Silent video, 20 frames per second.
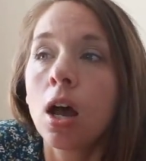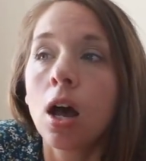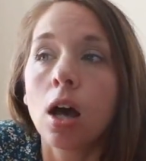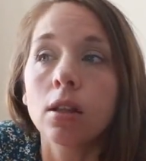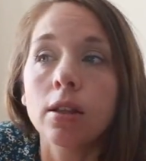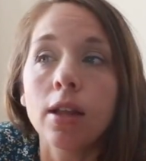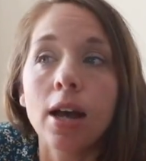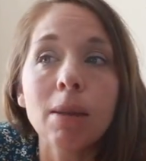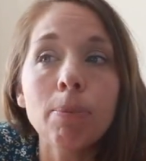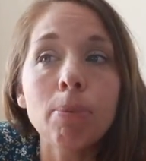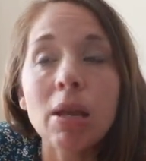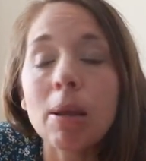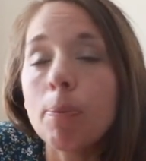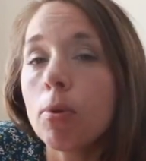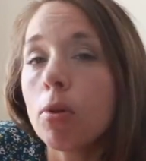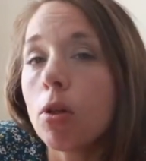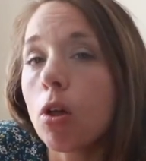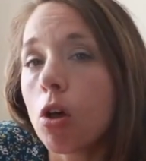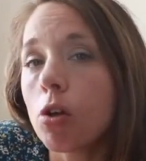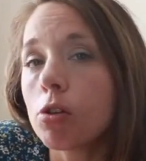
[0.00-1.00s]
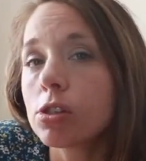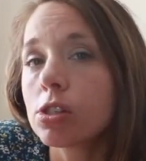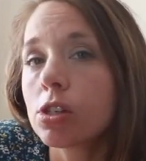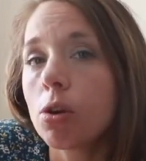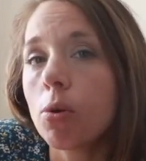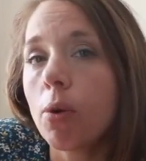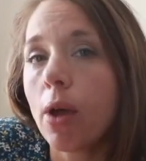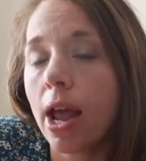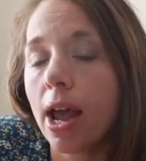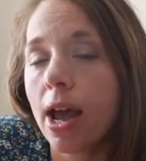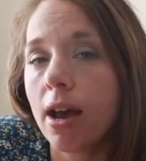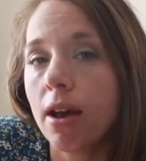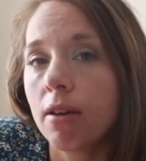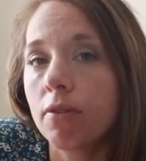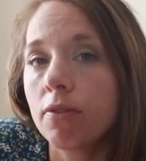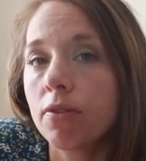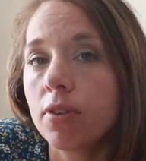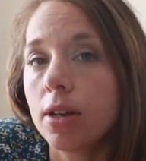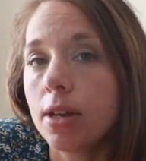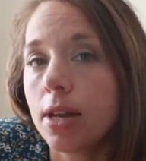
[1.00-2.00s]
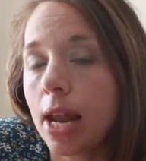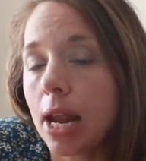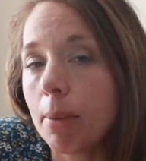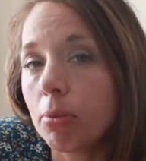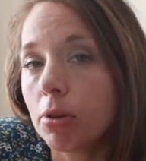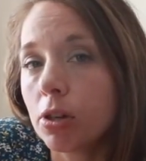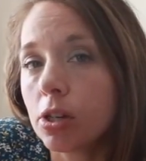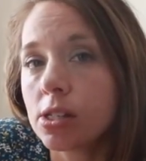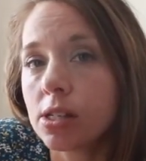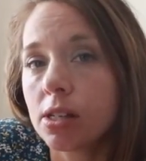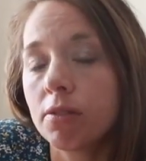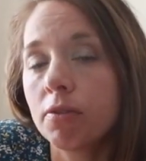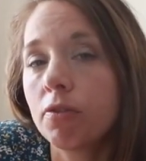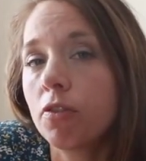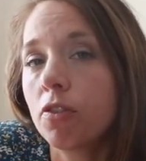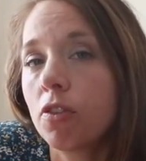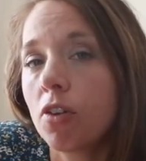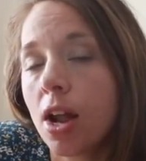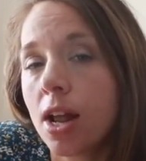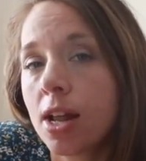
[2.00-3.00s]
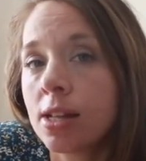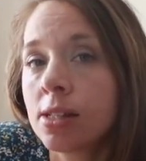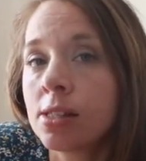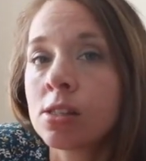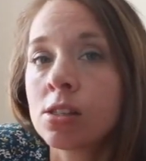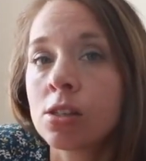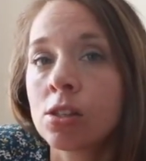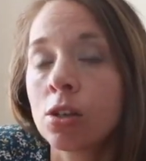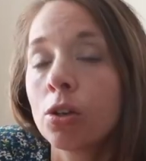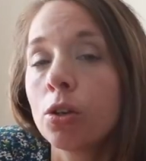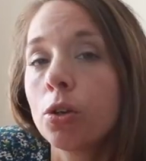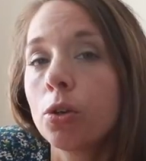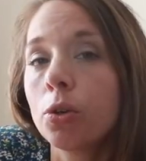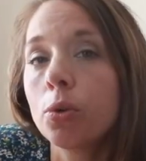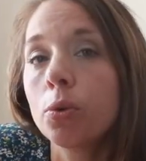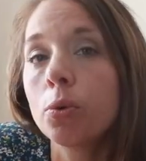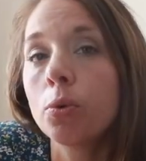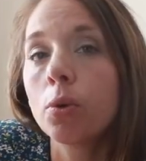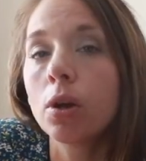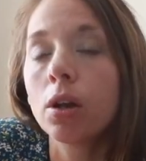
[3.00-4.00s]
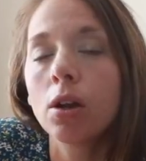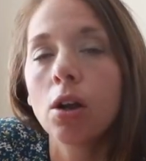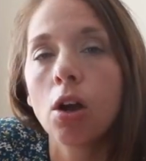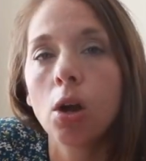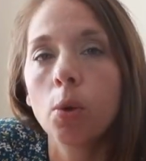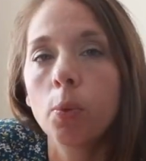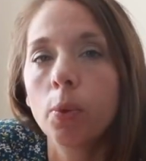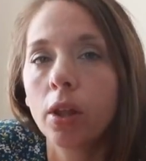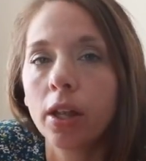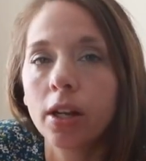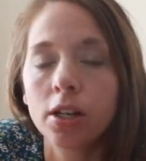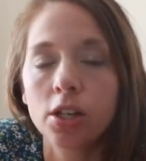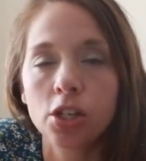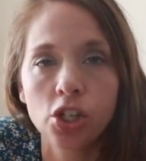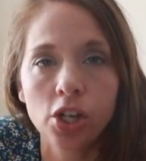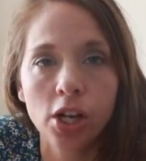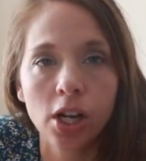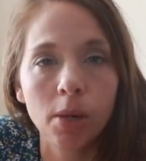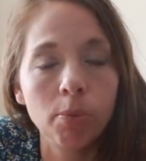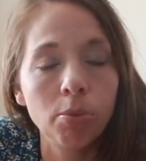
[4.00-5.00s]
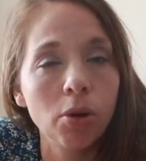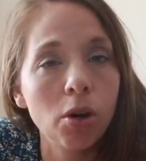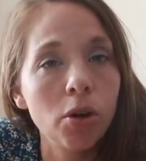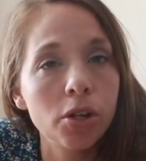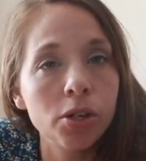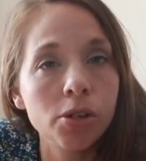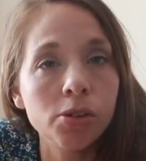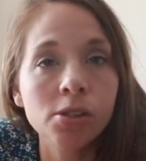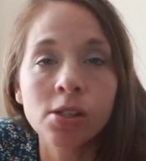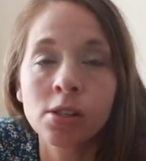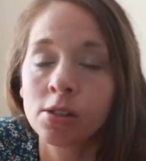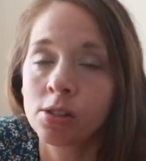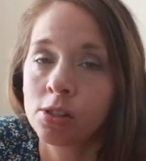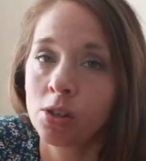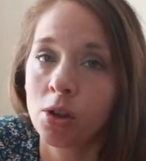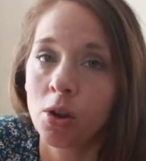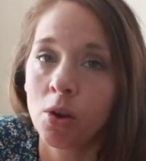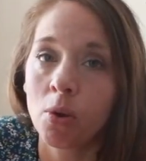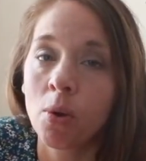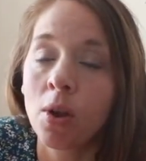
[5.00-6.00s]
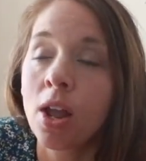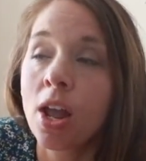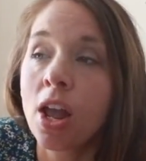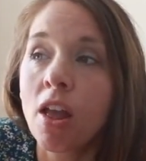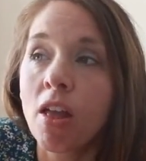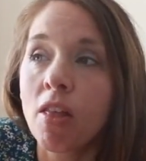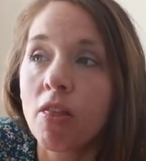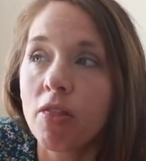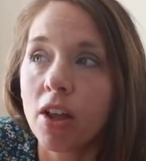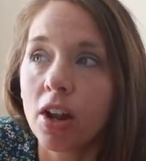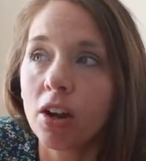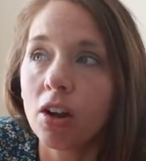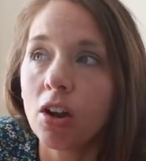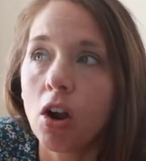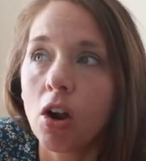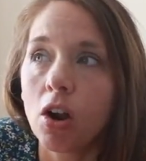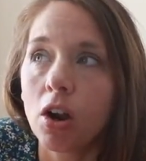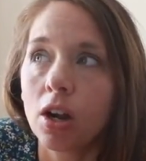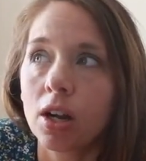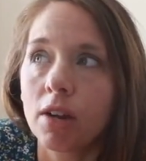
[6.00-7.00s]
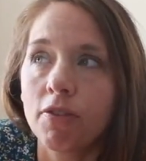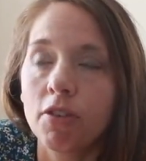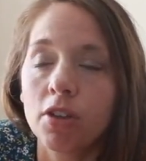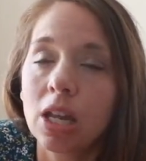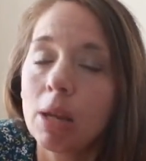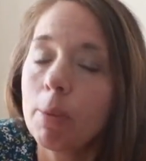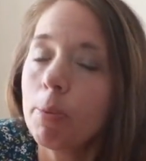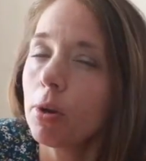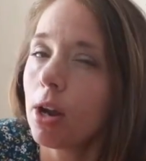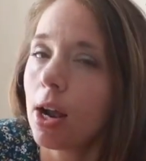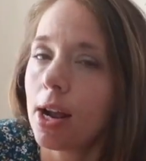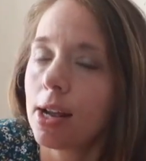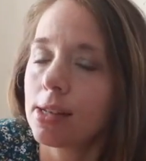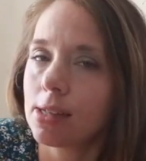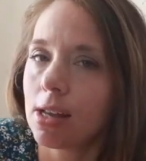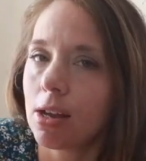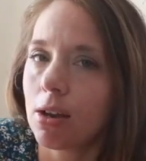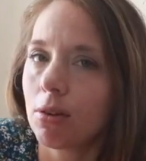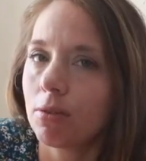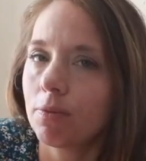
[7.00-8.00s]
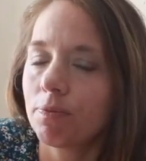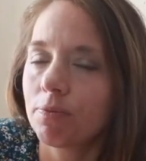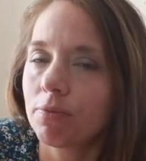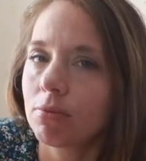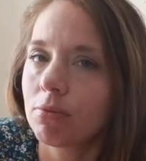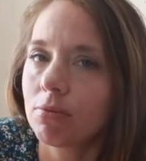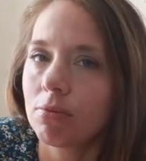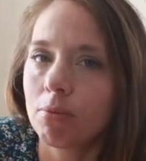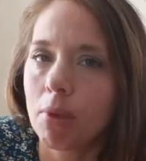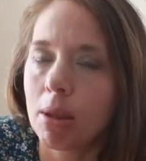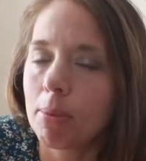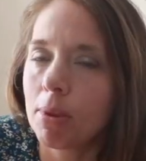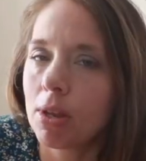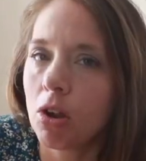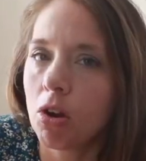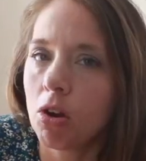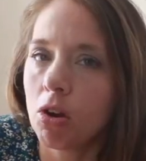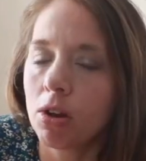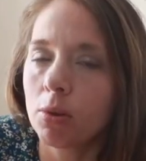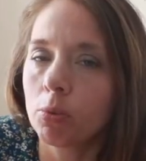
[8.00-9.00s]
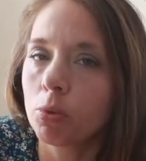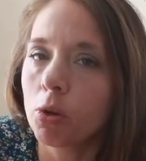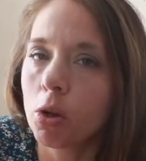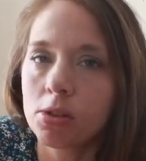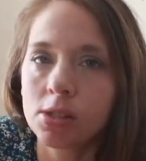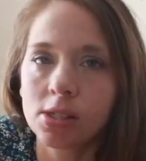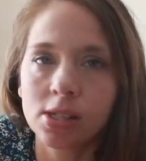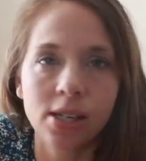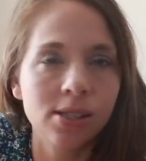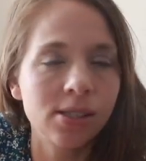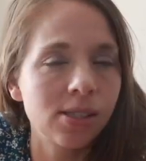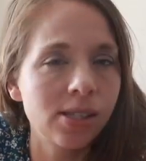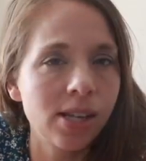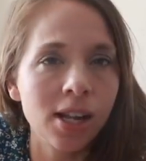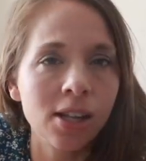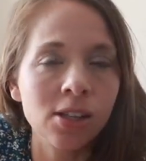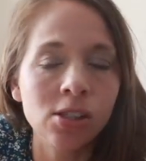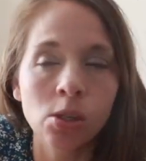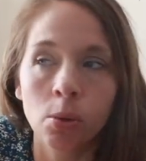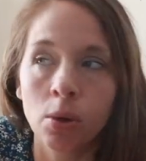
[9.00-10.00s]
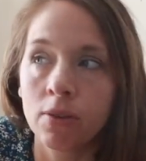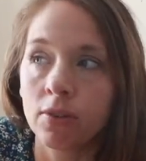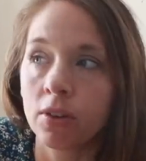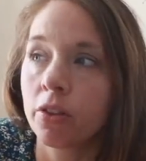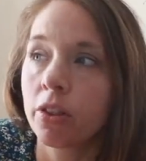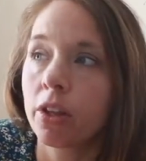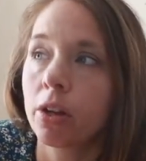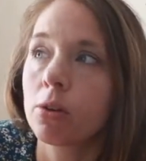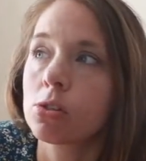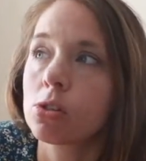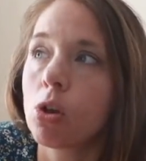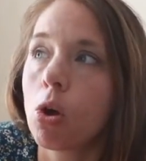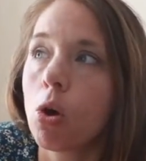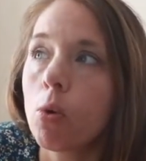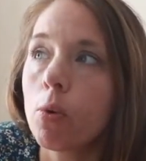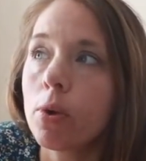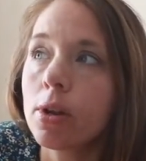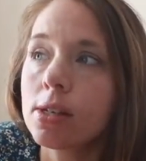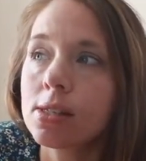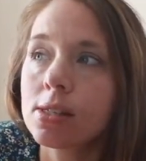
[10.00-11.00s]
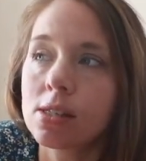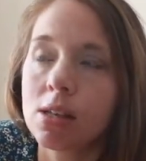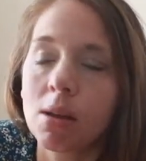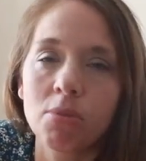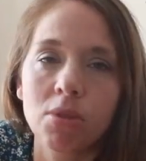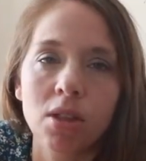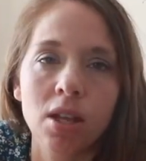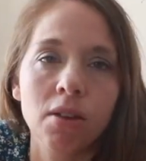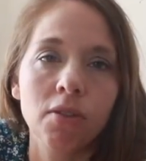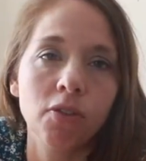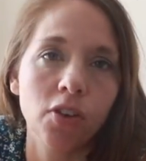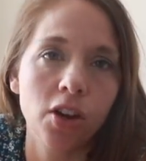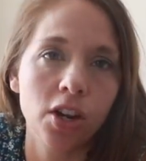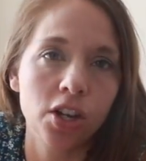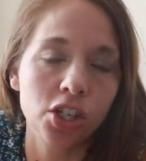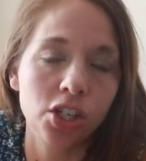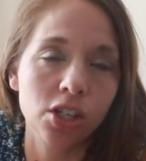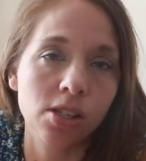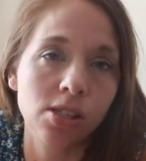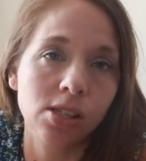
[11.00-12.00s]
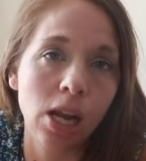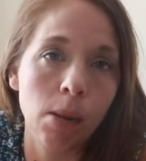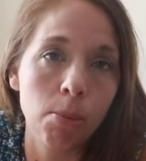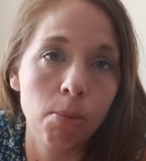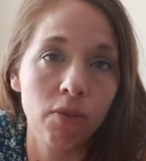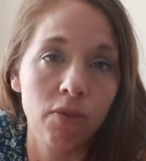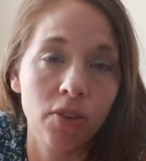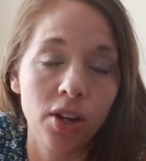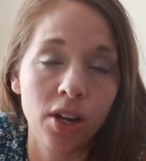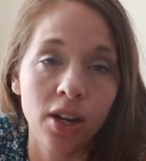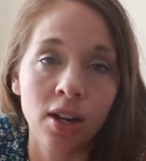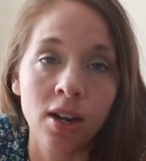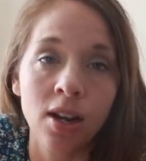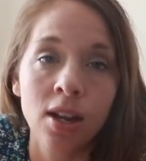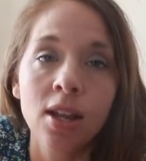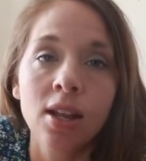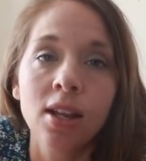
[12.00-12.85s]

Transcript: A lot of people also have neighbors and friends who are willing to share produce. So there are, if you keep your eyes out, maybe on roadside stands or wherever, there is always something fresh this time of year